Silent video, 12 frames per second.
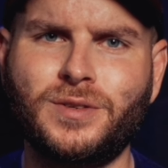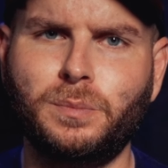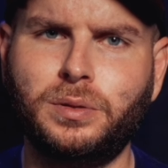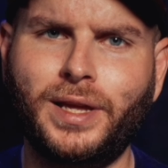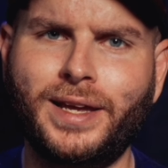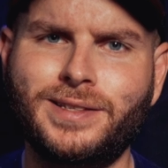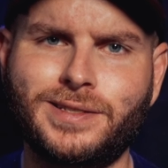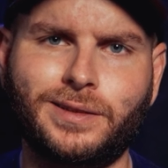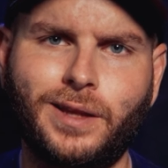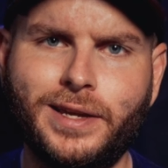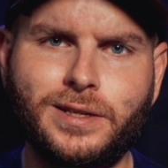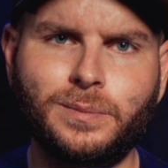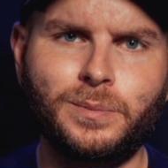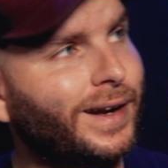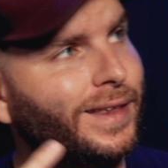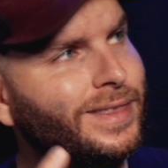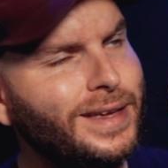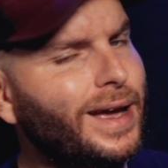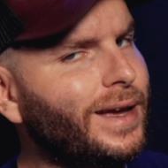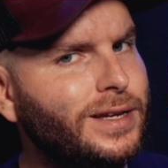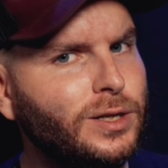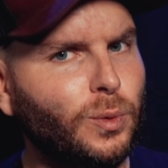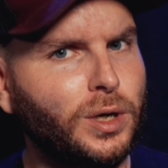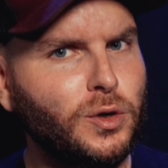and planes like them, and I think I hear
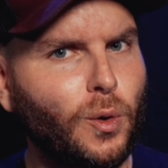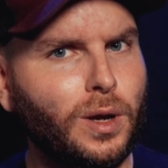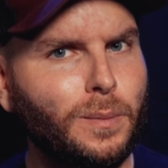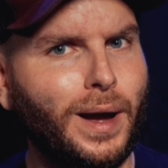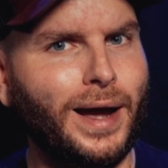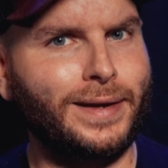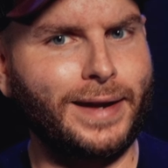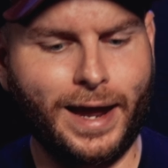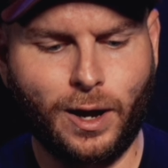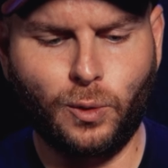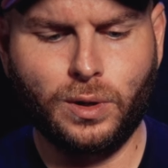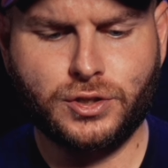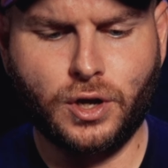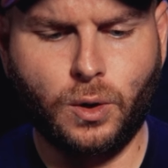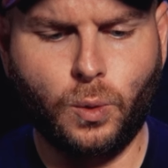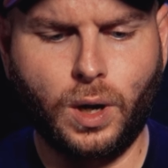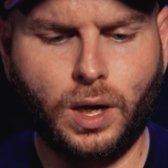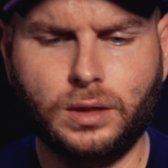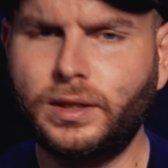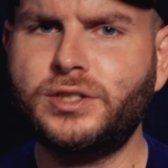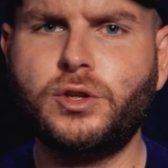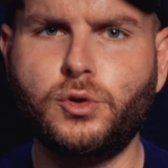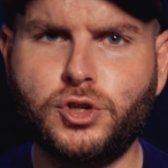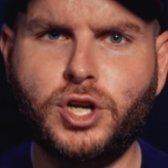one going by now, so let's
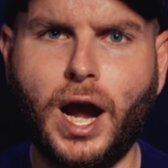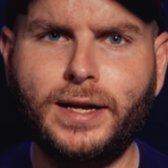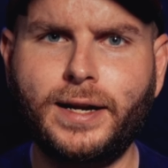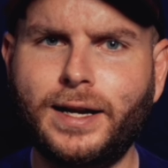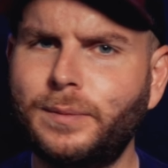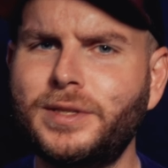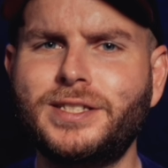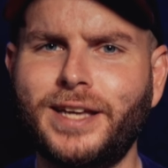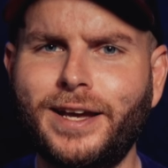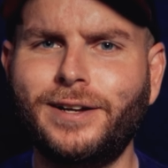go shine at them and say